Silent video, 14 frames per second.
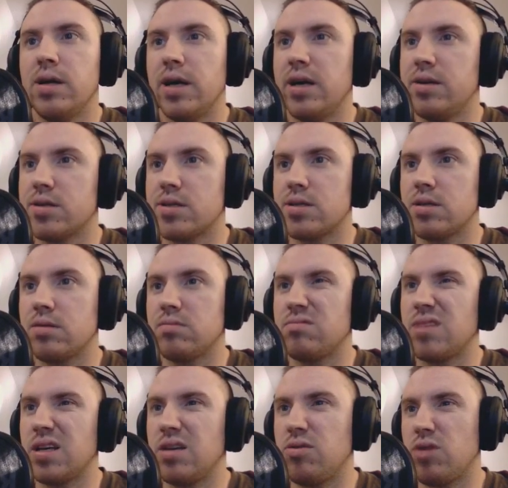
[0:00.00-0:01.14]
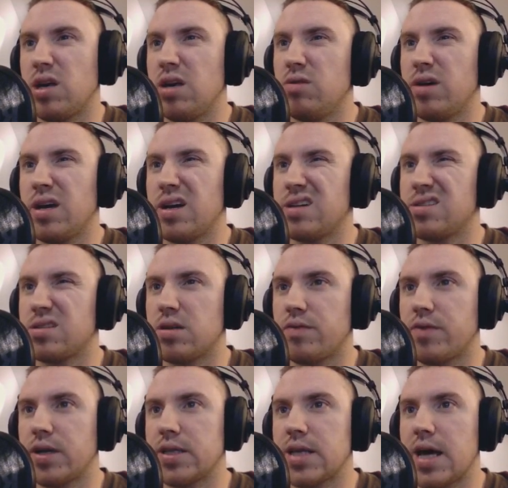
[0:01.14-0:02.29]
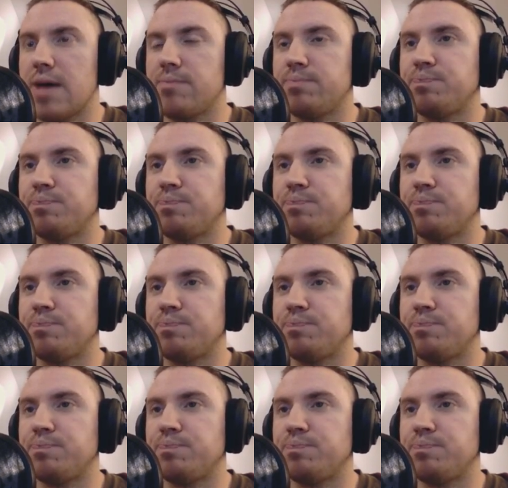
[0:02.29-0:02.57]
and just the EQing and stuff like that.